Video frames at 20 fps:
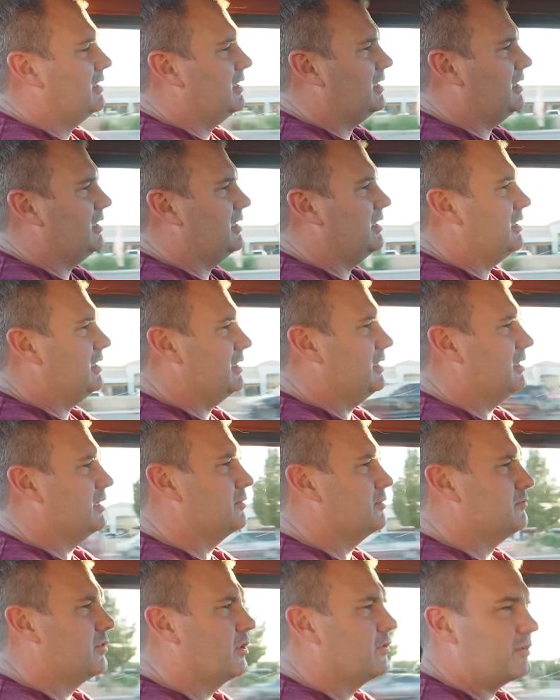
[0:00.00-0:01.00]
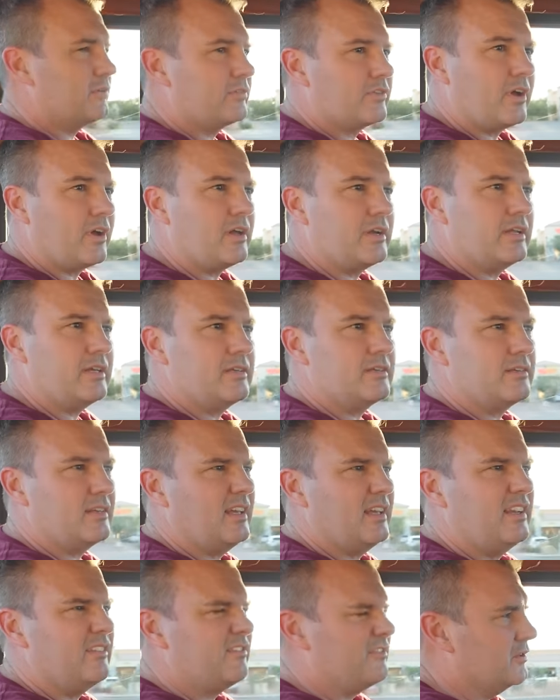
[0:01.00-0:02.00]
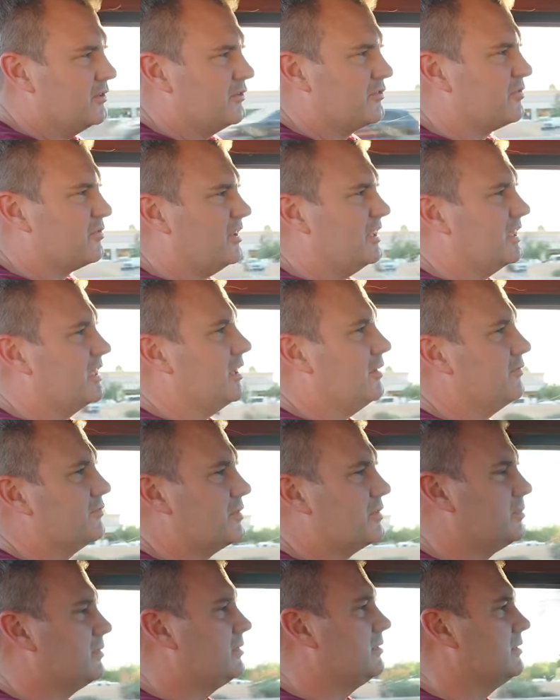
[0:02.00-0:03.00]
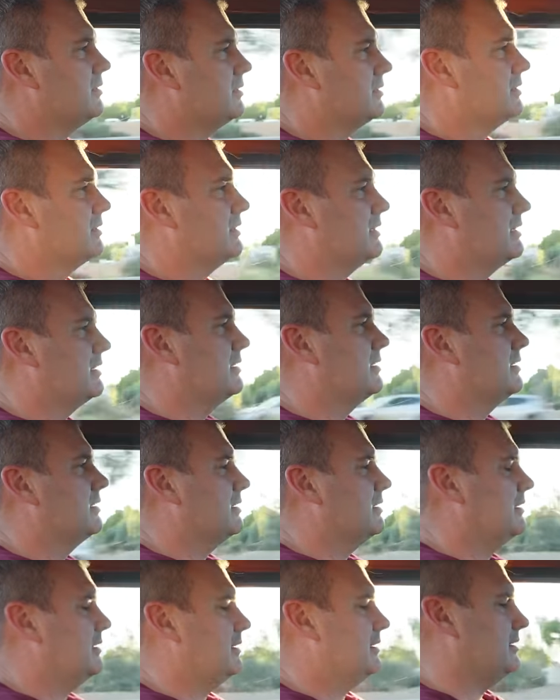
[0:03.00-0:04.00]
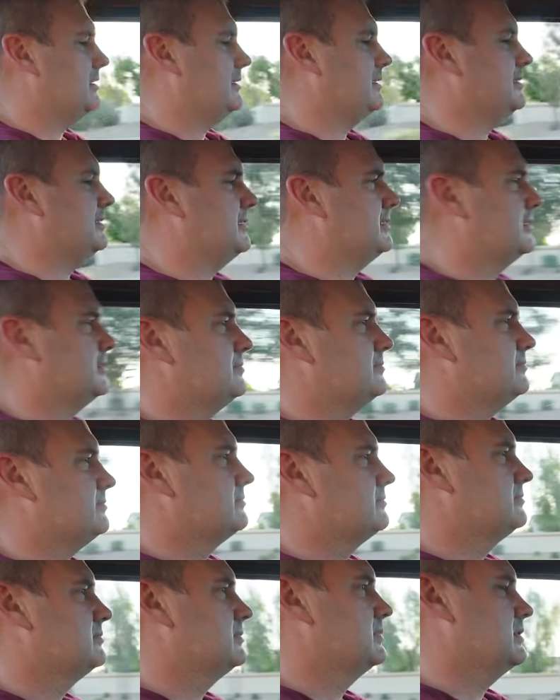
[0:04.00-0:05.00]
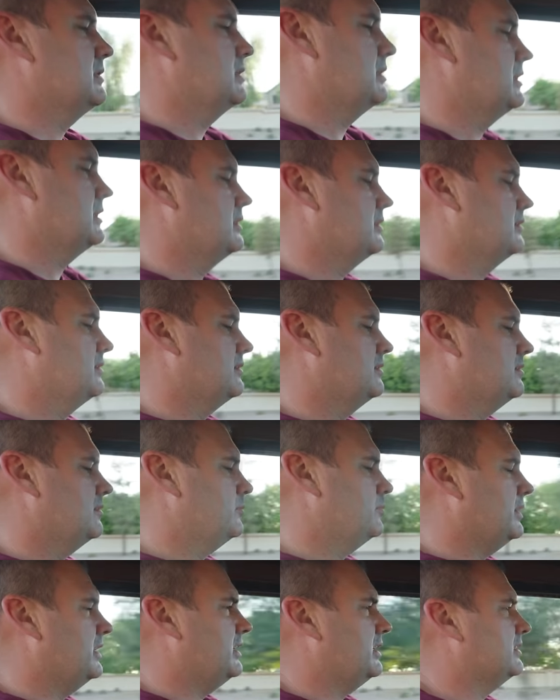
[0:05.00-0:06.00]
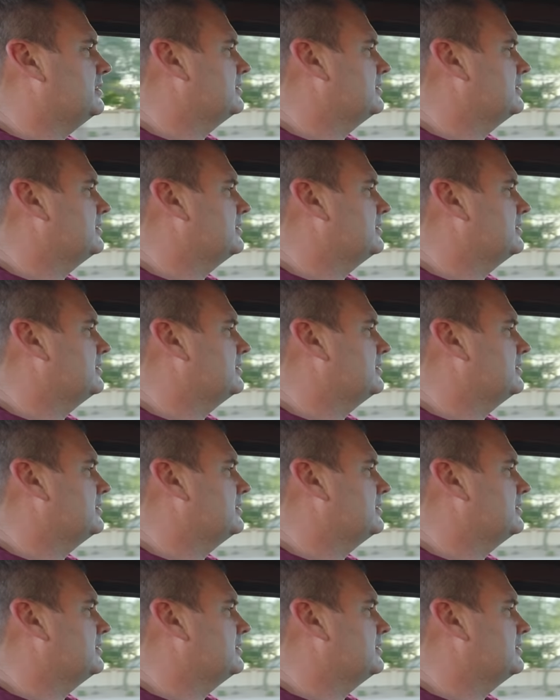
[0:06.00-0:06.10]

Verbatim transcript: uh, rotors on it and it feels really comfortable. Um, but,